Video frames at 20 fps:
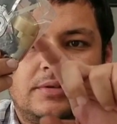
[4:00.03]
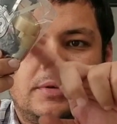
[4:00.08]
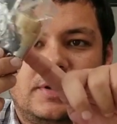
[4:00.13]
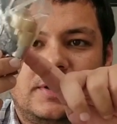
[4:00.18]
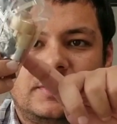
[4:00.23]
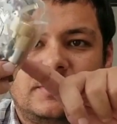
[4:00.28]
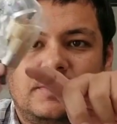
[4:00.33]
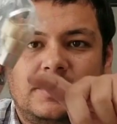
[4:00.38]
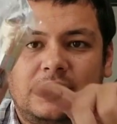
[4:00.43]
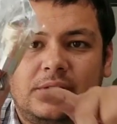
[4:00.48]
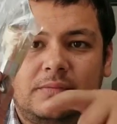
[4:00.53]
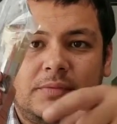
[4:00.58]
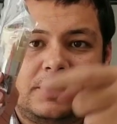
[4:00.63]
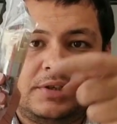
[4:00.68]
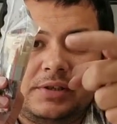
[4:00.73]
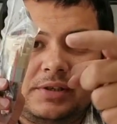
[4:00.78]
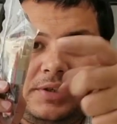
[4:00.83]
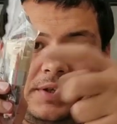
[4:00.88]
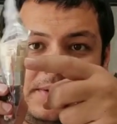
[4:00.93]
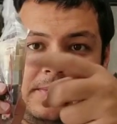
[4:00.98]
transmission, which
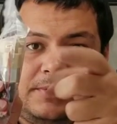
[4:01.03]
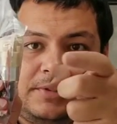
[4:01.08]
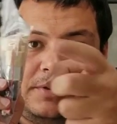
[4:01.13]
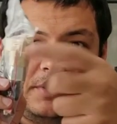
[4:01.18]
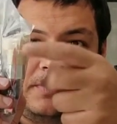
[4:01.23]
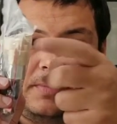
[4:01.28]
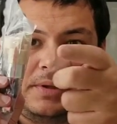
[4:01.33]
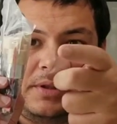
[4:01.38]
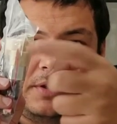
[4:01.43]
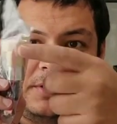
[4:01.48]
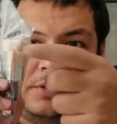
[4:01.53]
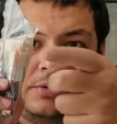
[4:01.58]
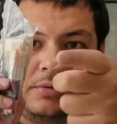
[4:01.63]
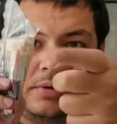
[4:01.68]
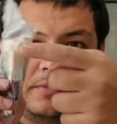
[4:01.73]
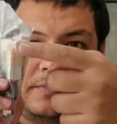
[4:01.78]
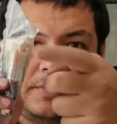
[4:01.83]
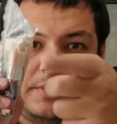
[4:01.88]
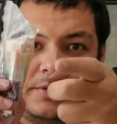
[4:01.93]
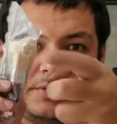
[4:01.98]
seems to be the newer
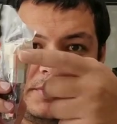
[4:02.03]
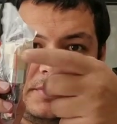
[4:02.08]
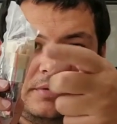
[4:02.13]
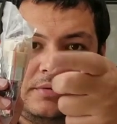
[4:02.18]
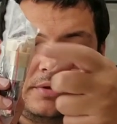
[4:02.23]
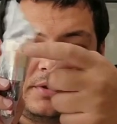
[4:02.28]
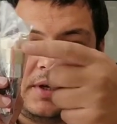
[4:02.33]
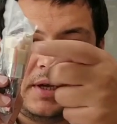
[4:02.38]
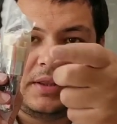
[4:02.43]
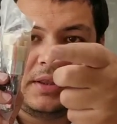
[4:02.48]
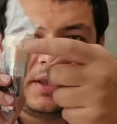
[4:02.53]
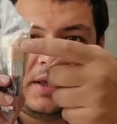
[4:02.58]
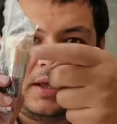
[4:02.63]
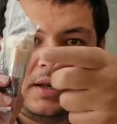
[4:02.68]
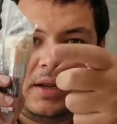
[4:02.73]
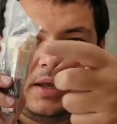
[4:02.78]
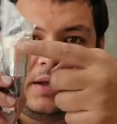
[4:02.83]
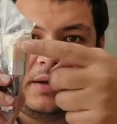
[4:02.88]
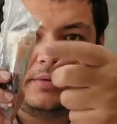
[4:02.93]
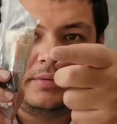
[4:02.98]
version. Check that
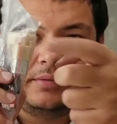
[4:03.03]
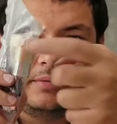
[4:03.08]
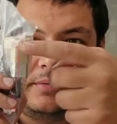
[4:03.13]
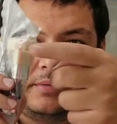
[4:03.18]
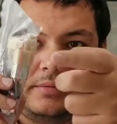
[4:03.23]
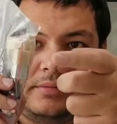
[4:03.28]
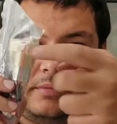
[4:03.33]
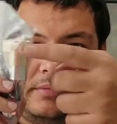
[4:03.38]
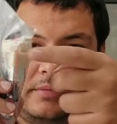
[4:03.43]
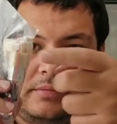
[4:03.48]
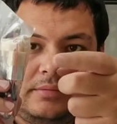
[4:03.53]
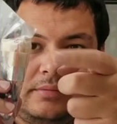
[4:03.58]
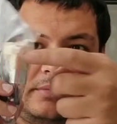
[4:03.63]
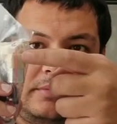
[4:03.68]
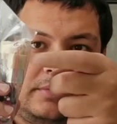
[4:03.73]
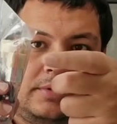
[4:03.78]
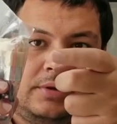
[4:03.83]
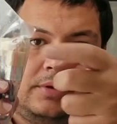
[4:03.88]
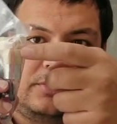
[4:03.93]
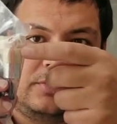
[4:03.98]
out.
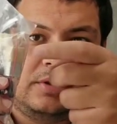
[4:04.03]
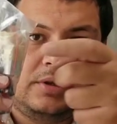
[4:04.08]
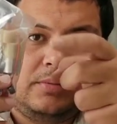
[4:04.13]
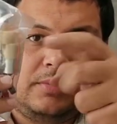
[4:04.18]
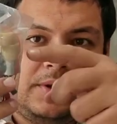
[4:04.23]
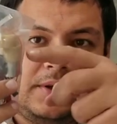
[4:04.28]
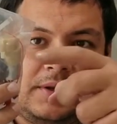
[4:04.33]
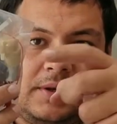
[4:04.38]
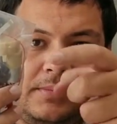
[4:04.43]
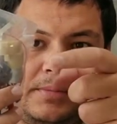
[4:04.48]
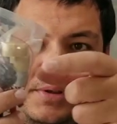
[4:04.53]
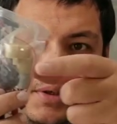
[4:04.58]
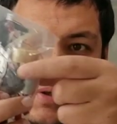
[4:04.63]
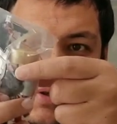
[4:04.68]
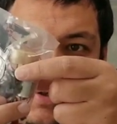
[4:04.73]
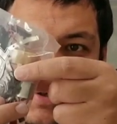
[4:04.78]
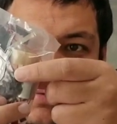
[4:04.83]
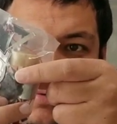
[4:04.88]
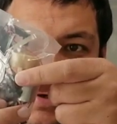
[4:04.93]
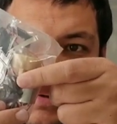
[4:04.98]
Usually when it comes in
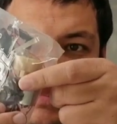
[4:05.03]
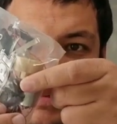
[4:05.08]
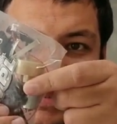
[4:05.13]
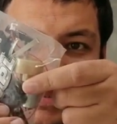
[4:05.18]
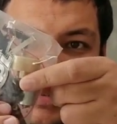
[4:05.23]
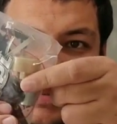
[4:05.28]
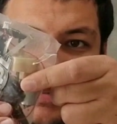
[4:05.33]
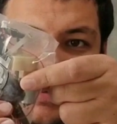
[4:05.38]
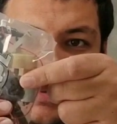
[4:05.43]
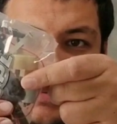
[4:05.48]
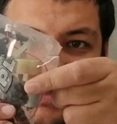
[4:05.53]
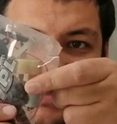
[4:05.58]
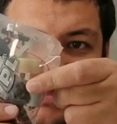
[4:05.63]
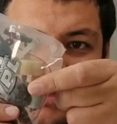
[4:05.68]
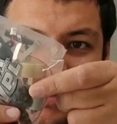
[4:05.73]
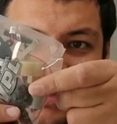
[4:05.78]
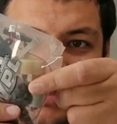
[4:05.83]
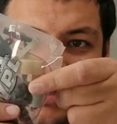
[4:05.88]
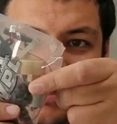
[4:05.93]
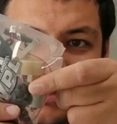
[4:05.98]
this cream color, it's
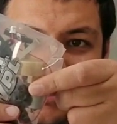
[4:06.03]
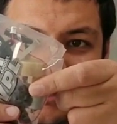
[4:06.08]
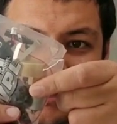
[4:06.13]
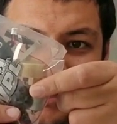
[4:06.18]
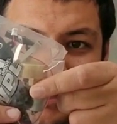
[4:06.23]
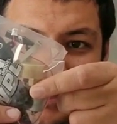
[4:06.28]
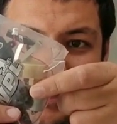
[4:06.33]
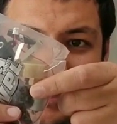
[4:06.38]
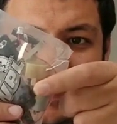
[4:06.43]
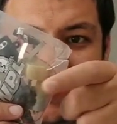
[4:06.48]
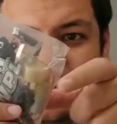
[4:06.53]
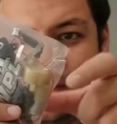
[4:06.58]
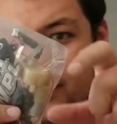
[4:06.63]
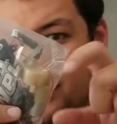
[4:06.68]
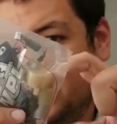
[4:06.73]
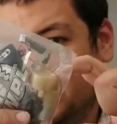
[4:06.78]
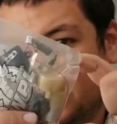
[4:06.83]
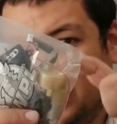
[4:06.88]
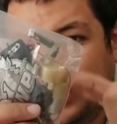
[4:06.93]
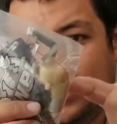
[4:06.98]
usually the newer gears,
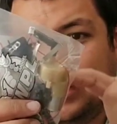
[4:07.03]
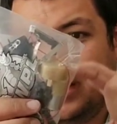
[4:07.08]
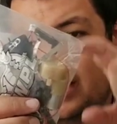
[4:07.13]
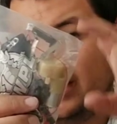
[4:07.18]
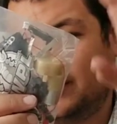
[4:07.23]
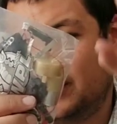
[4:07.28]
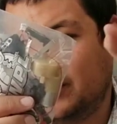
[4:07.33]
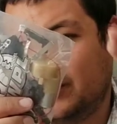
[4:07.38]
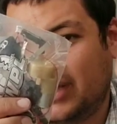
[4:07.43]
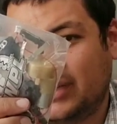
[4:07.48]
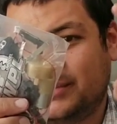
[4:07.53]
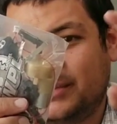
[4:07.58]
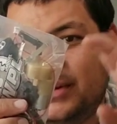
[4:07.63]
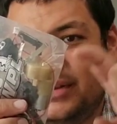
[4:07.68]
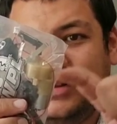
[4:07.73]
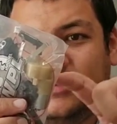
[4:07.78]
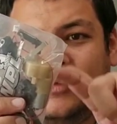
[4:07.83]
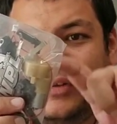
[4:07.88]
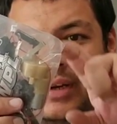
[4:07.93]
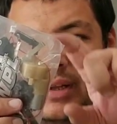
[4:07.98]
but then again, if you watch my
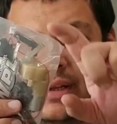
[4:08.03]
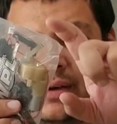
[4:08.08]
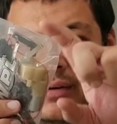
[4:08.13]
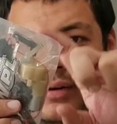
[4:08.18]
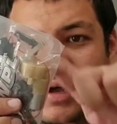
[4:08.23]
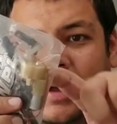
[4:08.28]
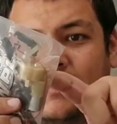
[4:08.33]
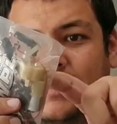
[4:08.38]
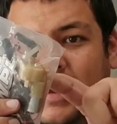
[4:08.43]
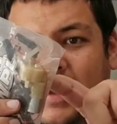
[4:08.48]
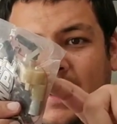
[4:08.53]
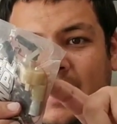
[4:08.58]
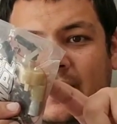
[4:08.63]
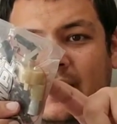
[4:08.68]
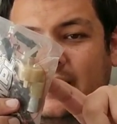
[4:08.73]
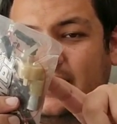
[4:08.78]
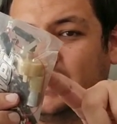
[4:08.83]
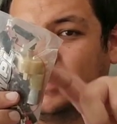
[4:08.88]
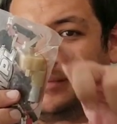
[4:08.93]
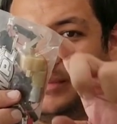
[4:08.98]
other video, I've had
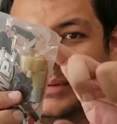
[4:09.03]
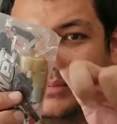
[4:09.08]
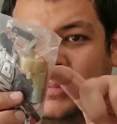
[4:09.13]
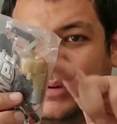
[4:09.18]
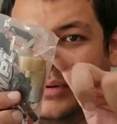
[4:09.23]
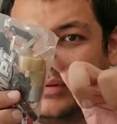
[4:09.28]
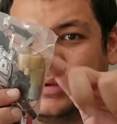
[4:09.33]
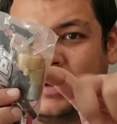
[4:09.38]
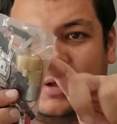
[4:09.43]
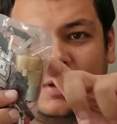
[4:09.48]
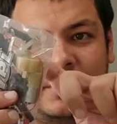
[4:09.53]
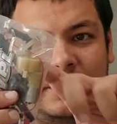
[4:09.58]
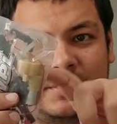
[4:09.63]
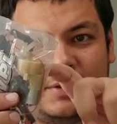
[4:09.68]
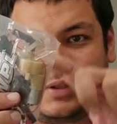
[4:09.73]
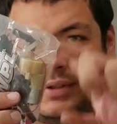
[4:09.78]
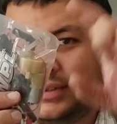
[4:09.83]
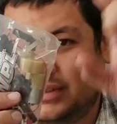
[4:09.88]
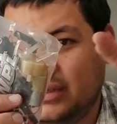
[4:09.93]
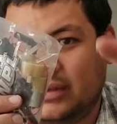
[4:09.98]
it come in both colors
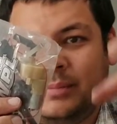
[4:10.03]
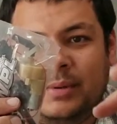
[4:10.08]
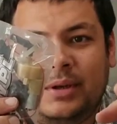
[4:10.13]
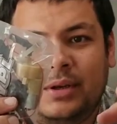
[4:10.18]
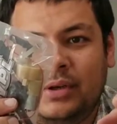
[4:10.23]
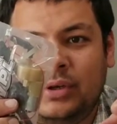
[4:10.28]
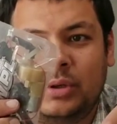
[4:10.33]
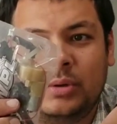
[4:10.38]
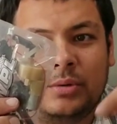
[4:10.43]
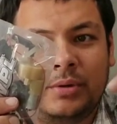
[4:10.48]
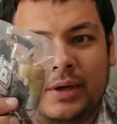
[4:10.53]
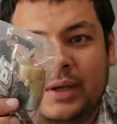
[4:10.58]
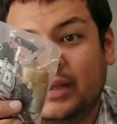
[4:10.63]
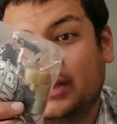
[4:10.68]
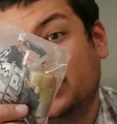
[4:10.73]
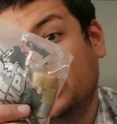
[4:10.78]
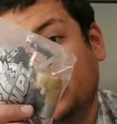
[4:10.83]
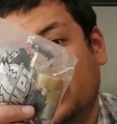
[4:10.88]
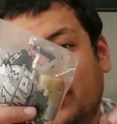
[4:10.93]
and still be the newer and the